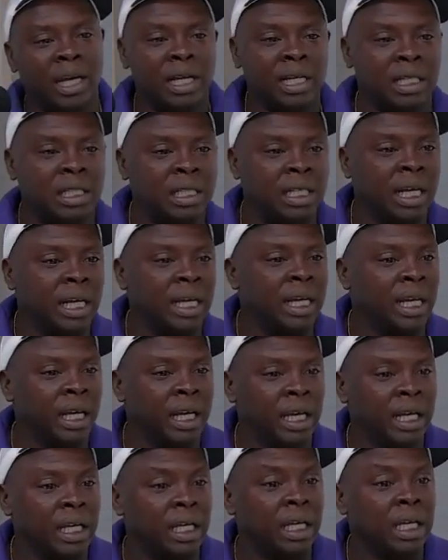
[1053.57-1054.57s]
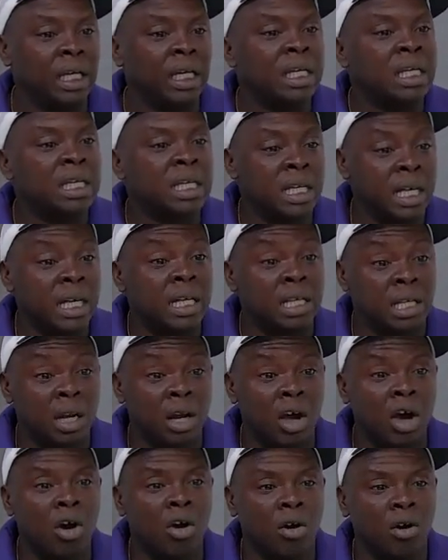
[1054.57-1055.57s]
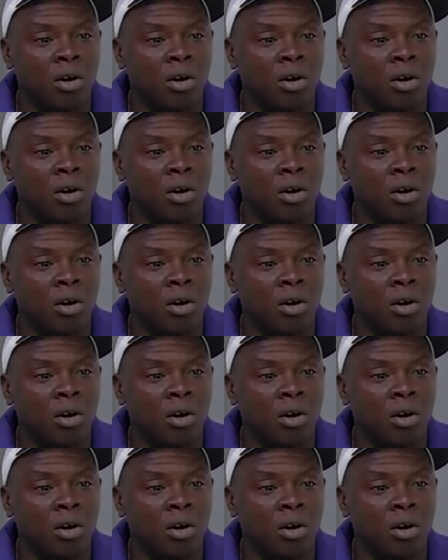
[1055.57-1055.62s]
decade says it all.